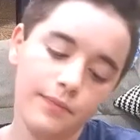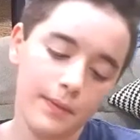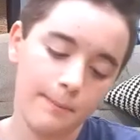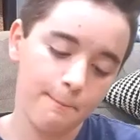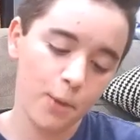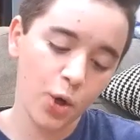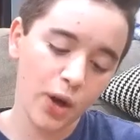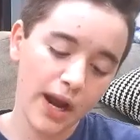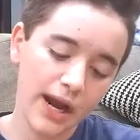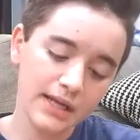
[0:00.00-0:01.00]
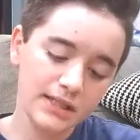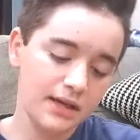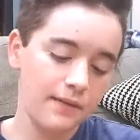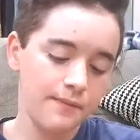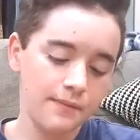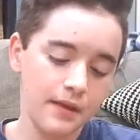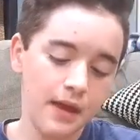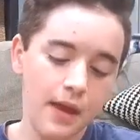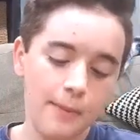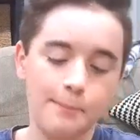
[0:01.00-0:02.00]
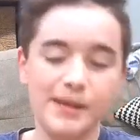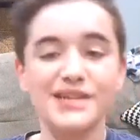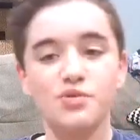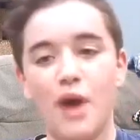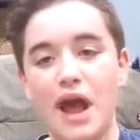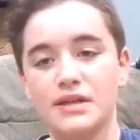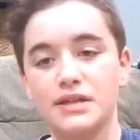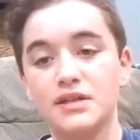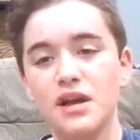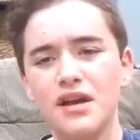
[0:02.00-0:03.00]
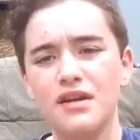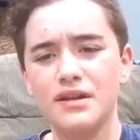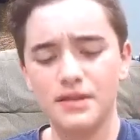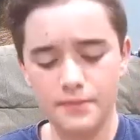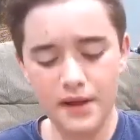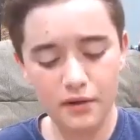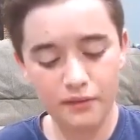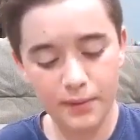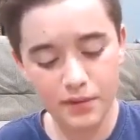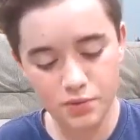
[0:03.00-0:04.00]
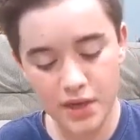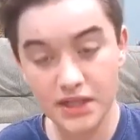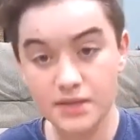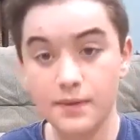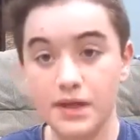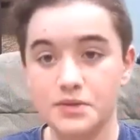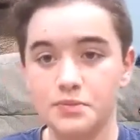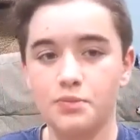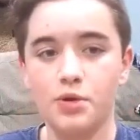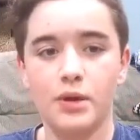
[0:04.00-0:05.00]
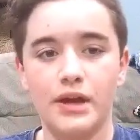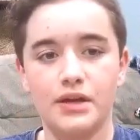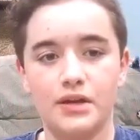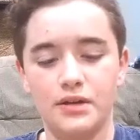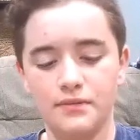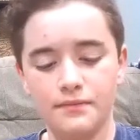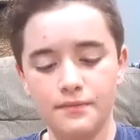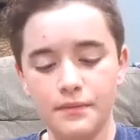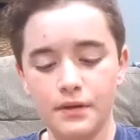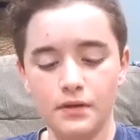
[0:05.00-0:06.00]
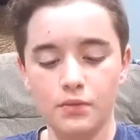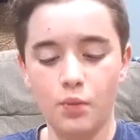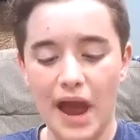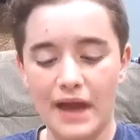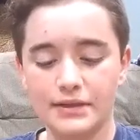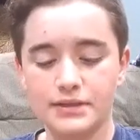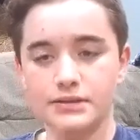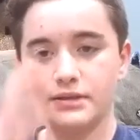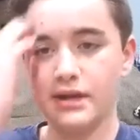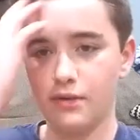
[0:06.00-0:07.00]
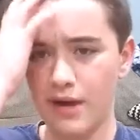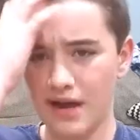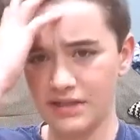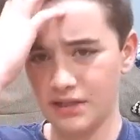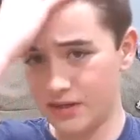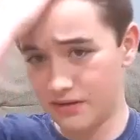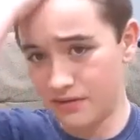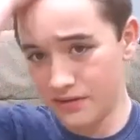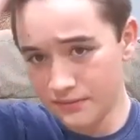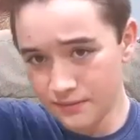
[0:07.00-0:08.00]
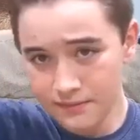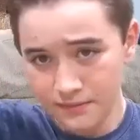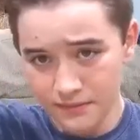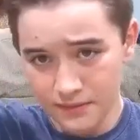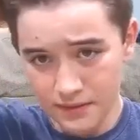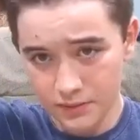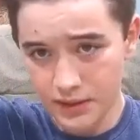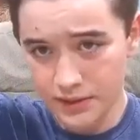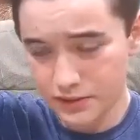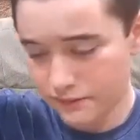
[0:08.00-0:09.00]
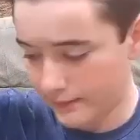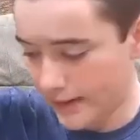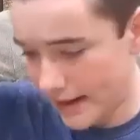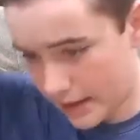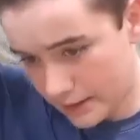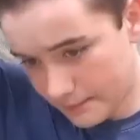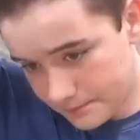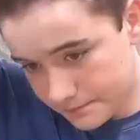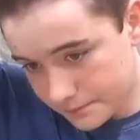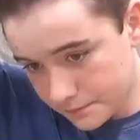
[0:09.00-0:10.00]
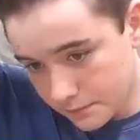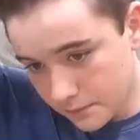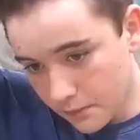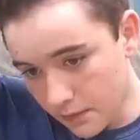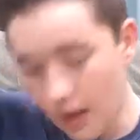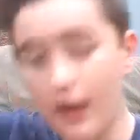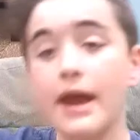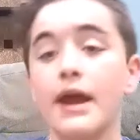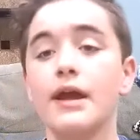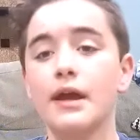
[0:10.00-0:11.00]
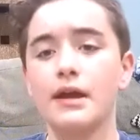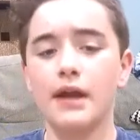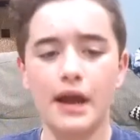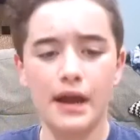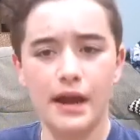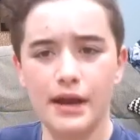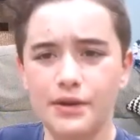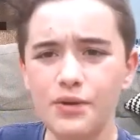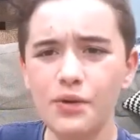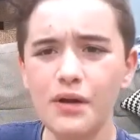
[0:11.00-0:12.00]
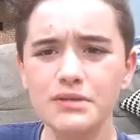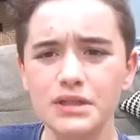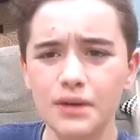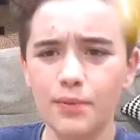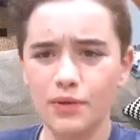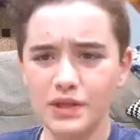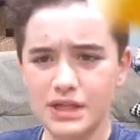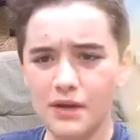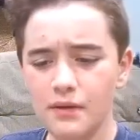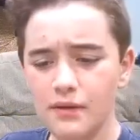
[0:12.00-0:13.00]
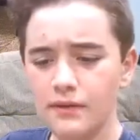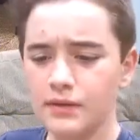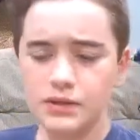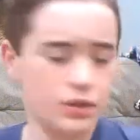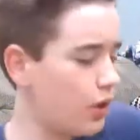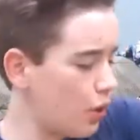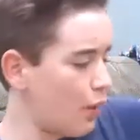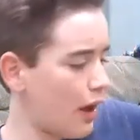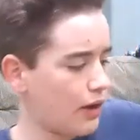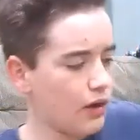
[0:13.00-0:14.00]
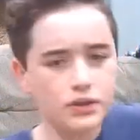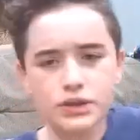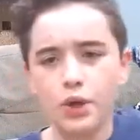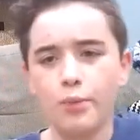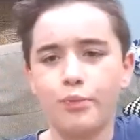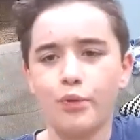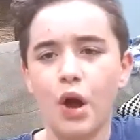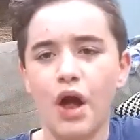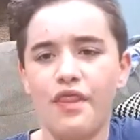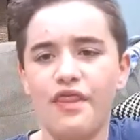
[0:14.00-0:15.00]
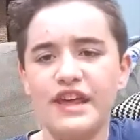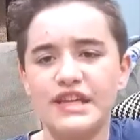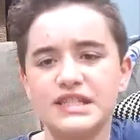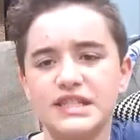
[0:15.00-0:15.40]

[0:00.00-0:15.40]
Murray's beeswax. It's made of beeswax, but it's more like a wax, hair wax, you know. It's what I use for my hair. And I knew I was going to pull this out, so I also brought this.